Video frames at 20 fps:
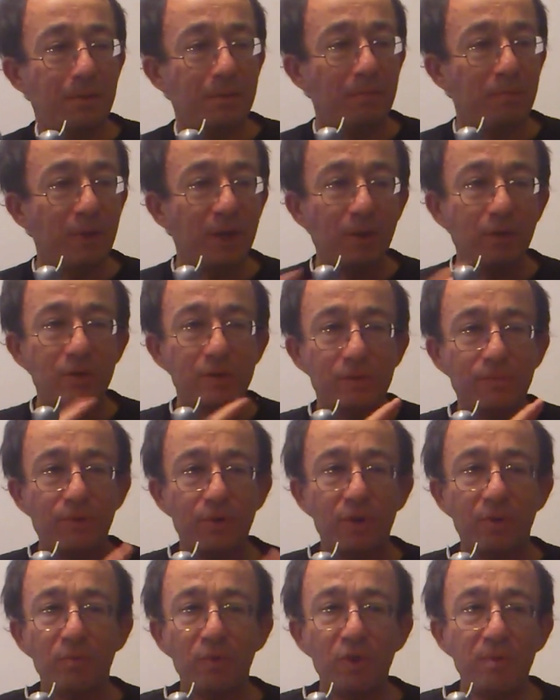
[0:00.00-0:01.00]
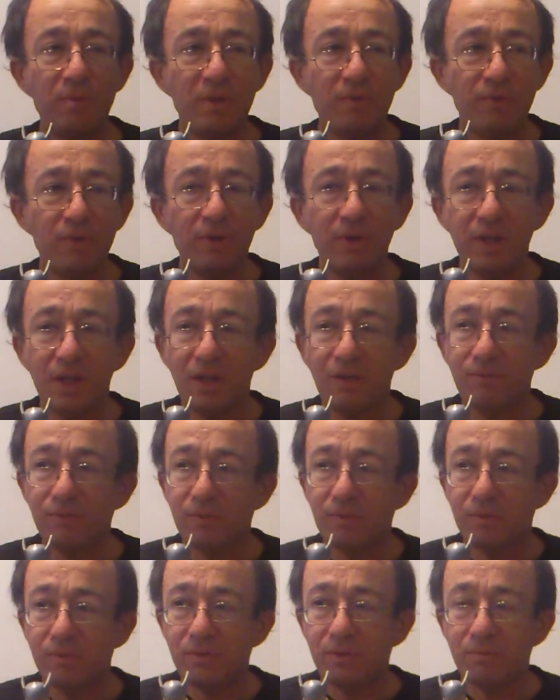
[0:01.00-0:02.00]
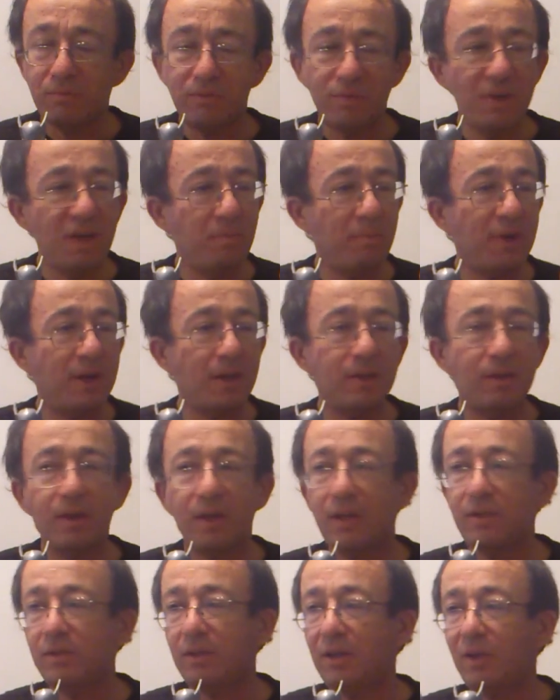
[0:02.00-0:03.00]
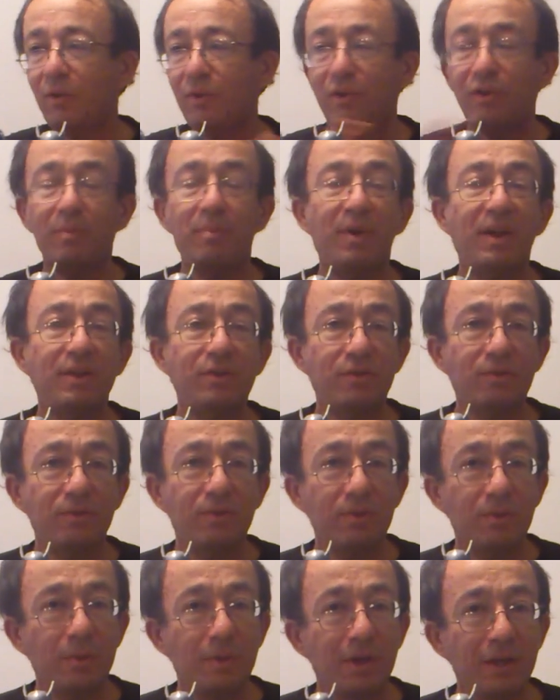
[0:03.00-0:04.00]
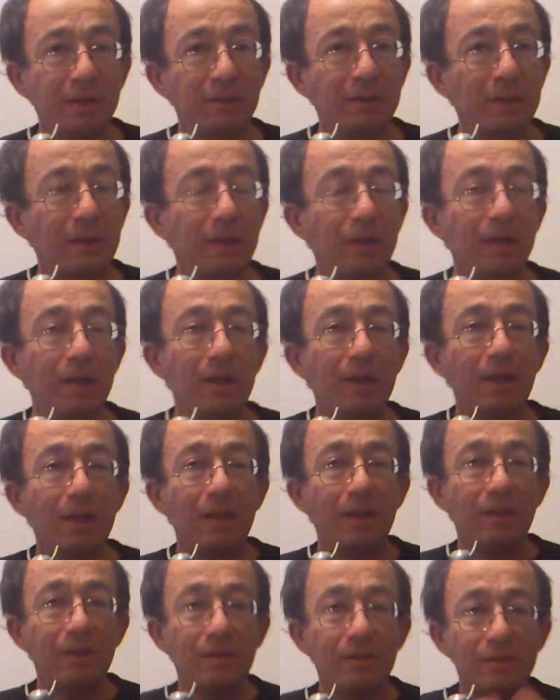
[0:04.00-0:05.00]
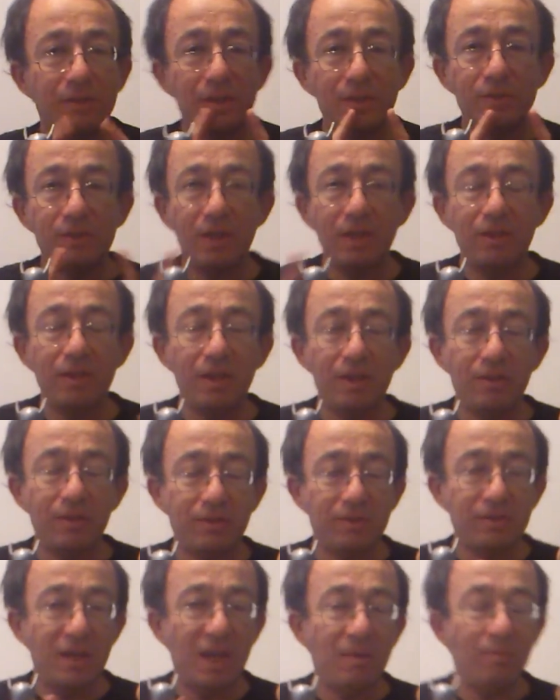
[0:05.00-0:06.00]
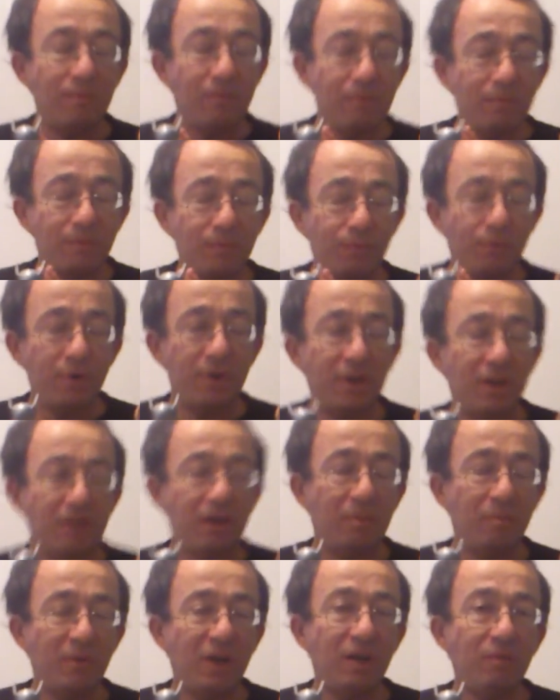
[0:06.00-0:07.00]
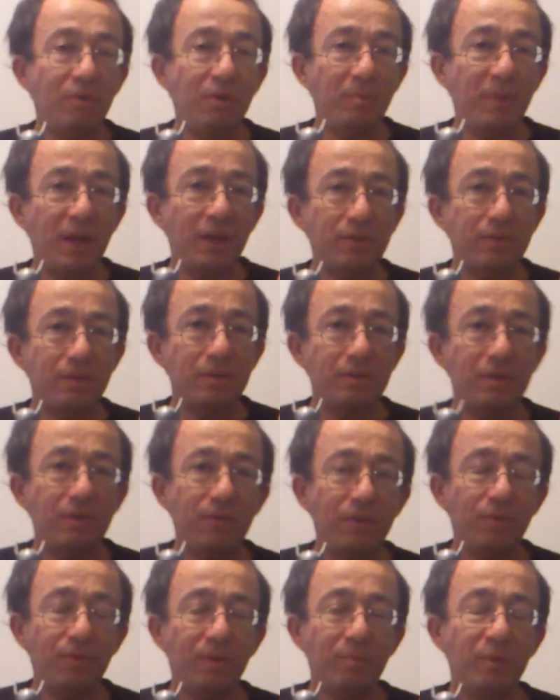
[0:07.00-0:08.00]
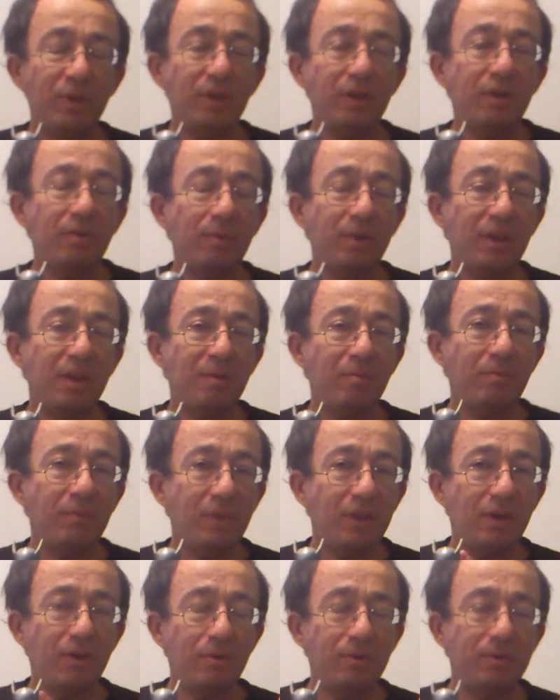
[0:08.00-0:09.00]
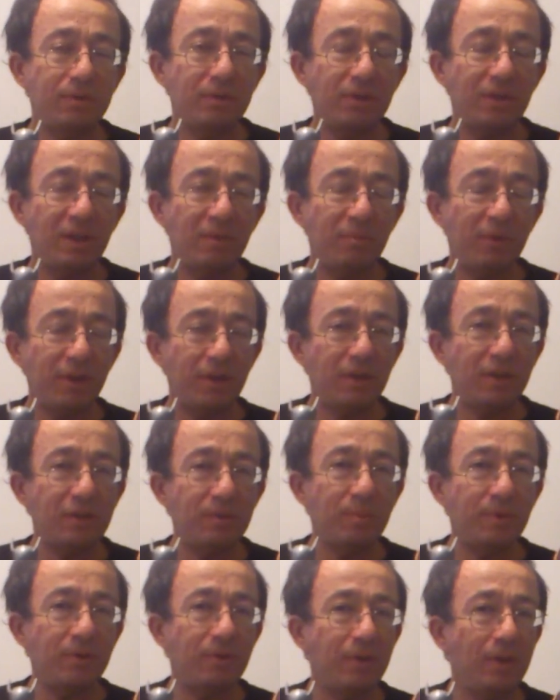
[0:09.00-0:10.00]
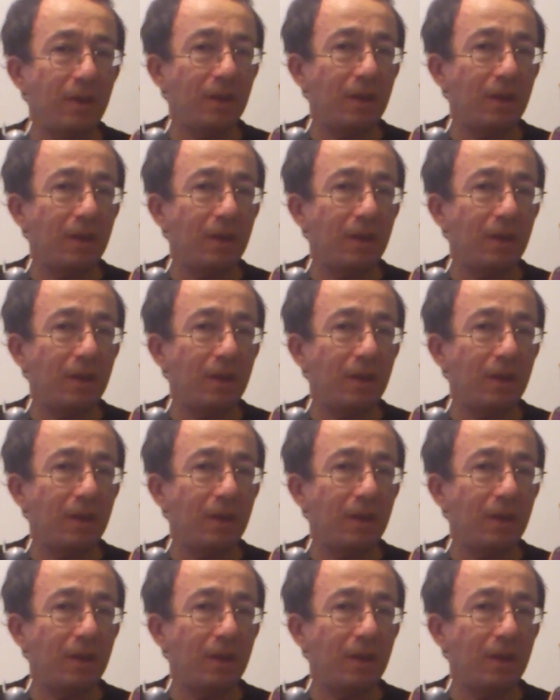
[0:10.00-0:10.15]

because for the moment we only have 3 bad guys and a whole bunch of good guys. Since they did the same for the Marvel Masters, if you're familiar with them, they're also done by Hasbro,